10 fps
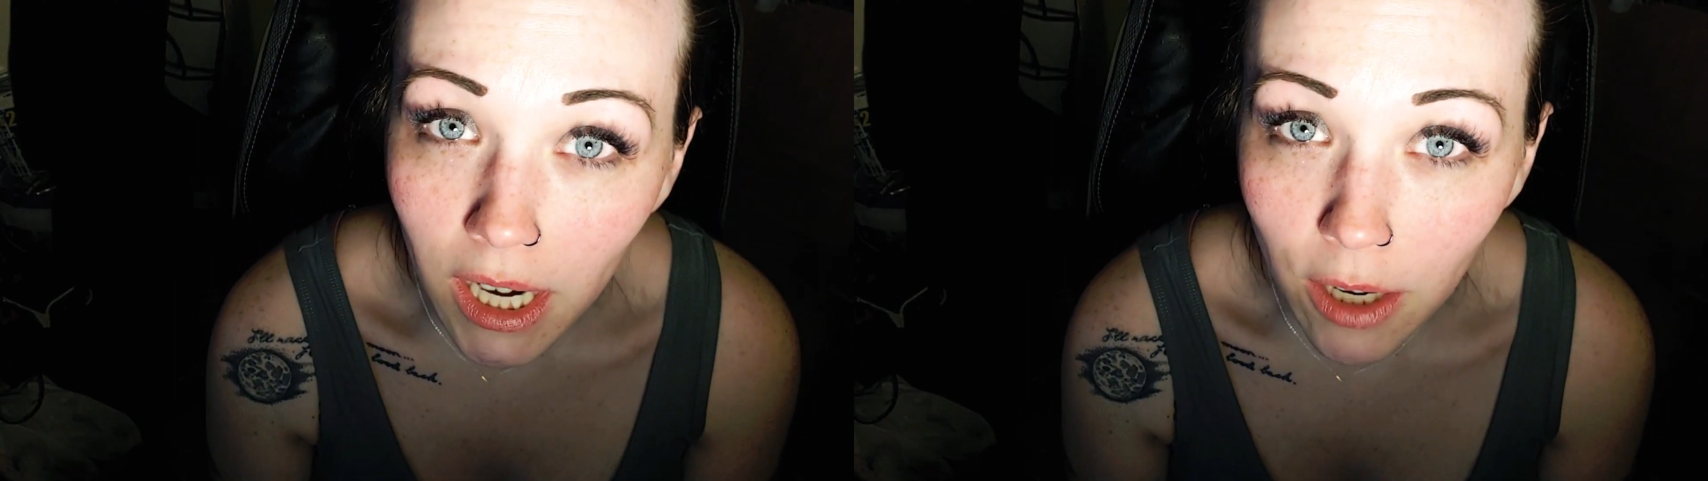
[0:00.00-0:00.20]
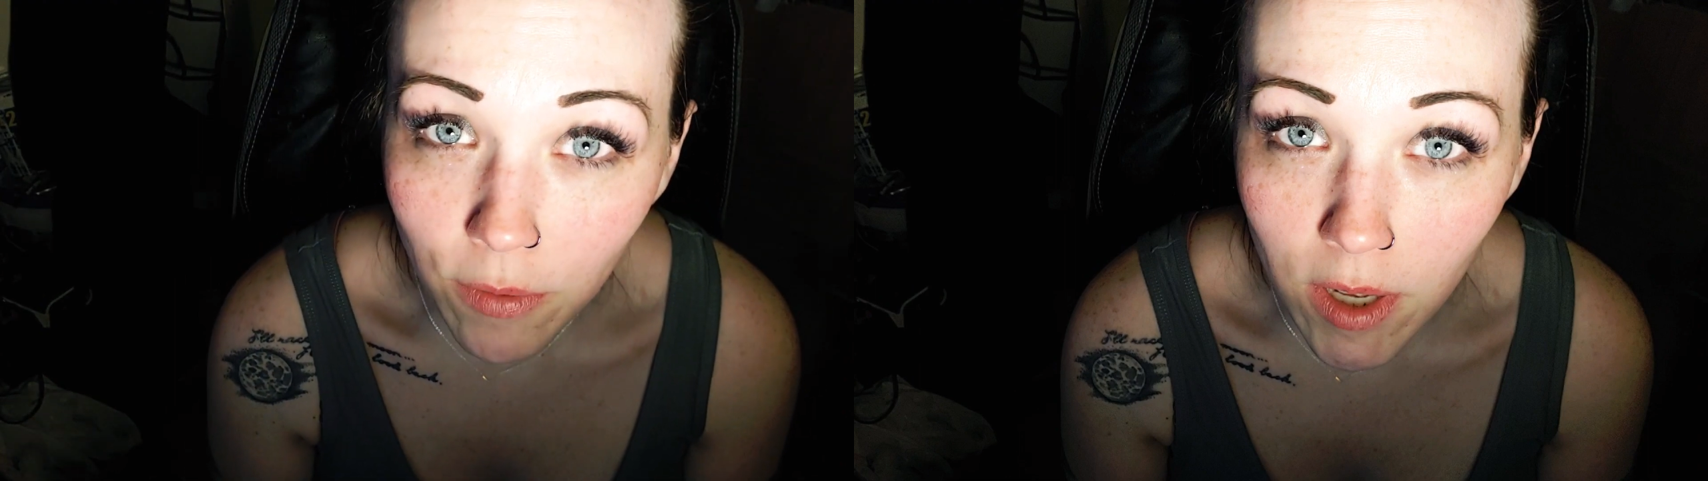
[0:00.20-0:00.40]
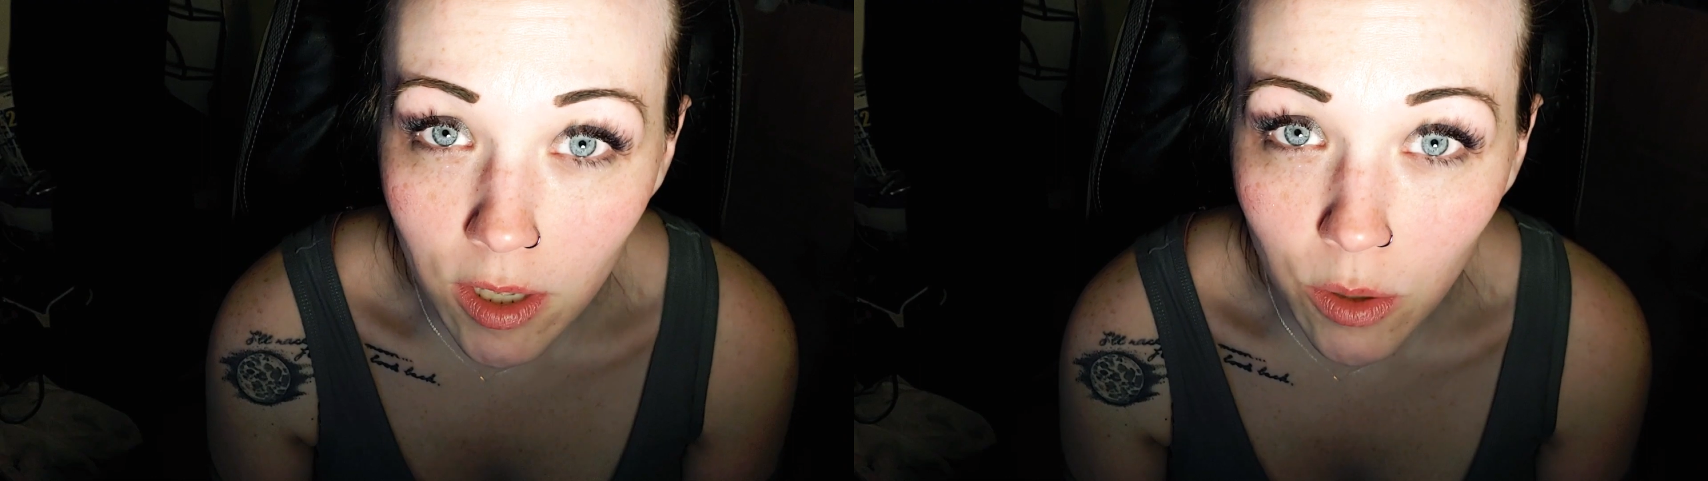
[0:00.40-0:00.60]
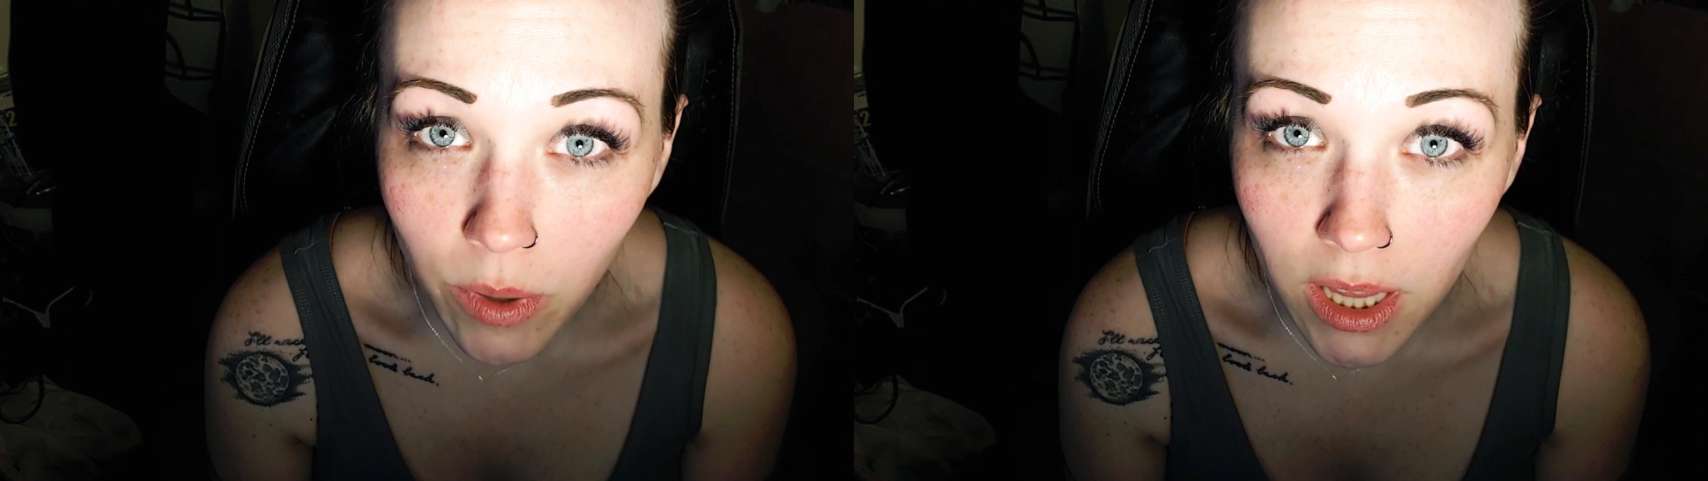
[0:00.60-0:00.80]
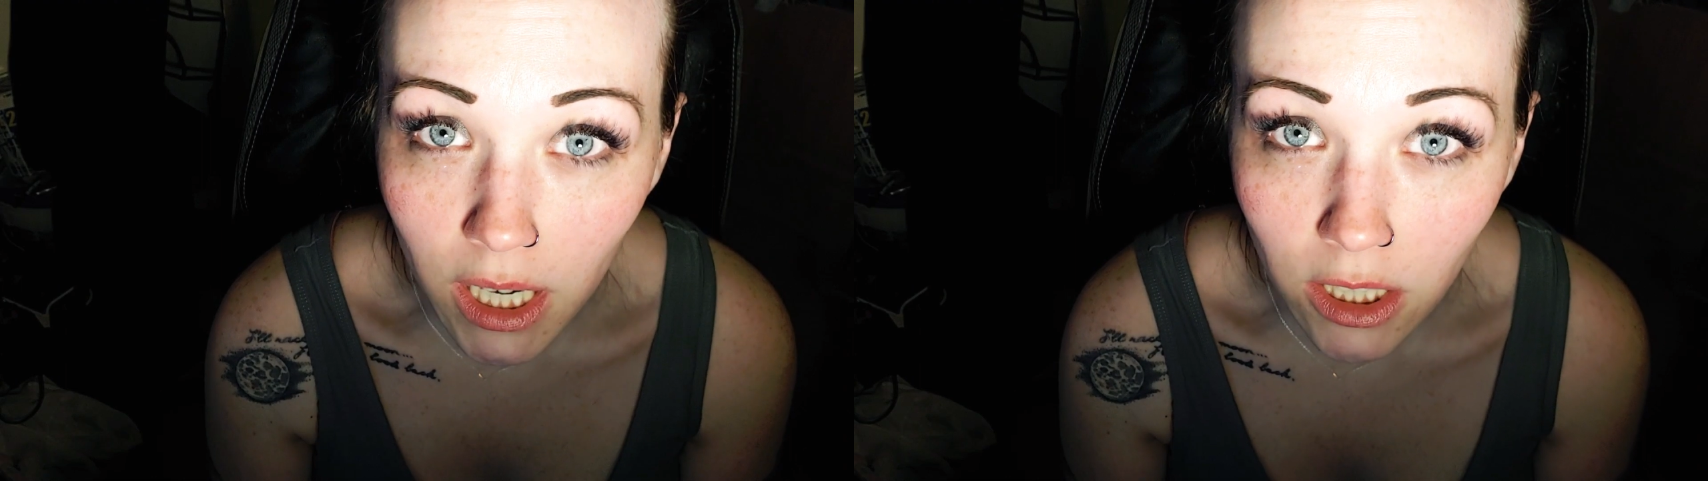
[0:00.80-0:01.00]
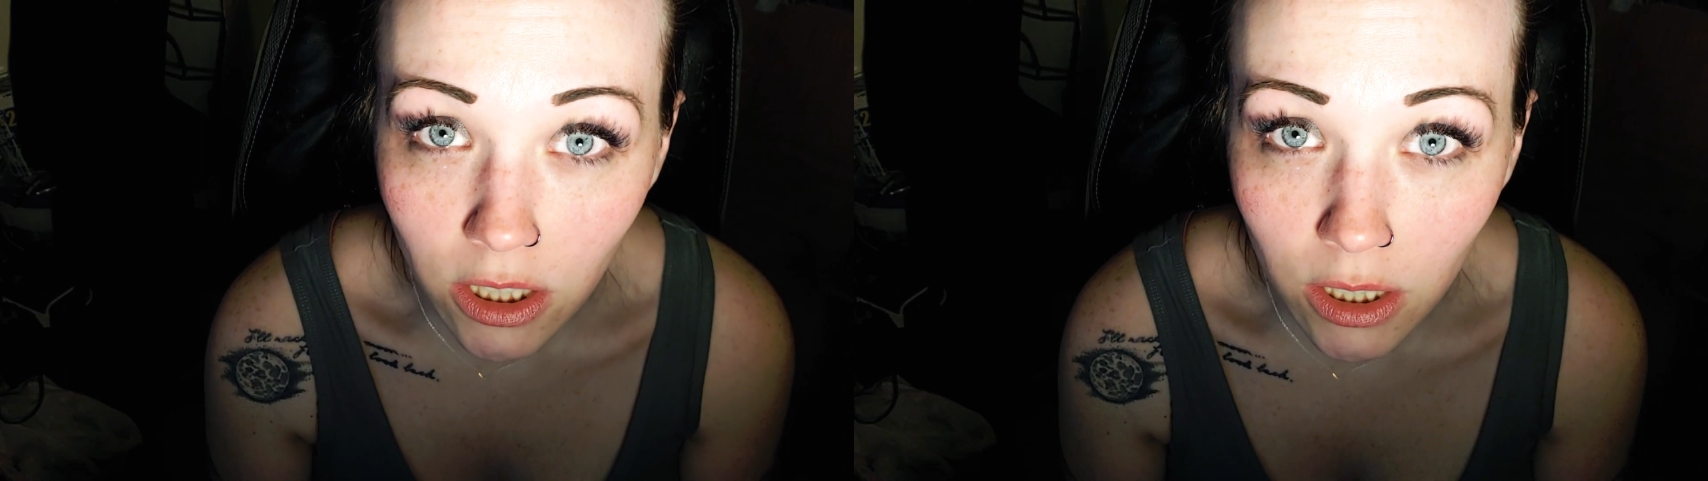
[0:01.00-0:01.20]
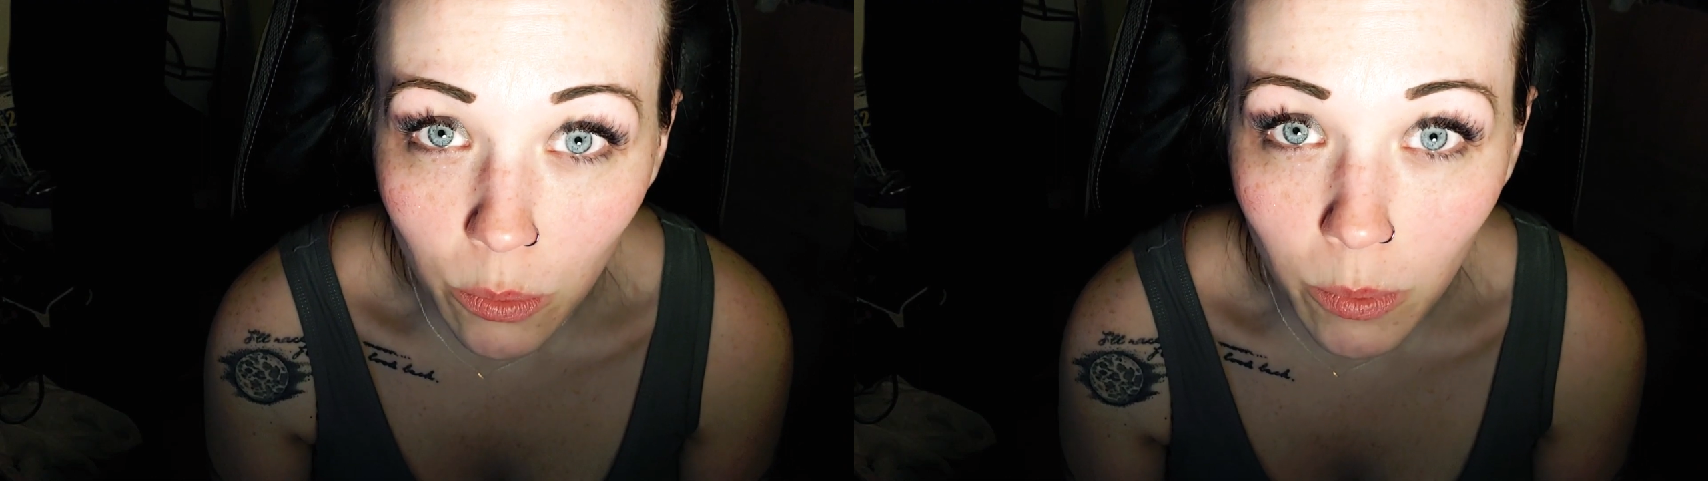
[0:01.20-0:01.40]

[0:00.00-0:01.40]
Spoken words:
I feel and the way that I look